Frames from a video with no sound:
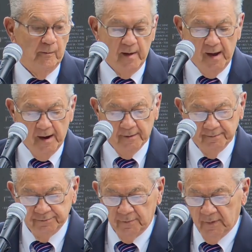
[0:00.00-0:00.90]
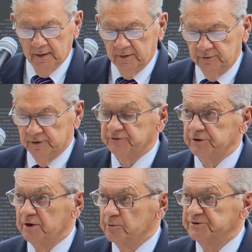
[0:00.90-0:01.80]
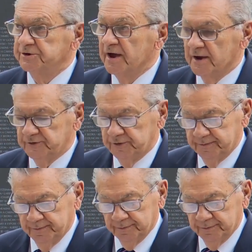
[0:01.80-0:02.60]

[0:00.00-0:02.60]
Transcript: Mayor, distinguished guests,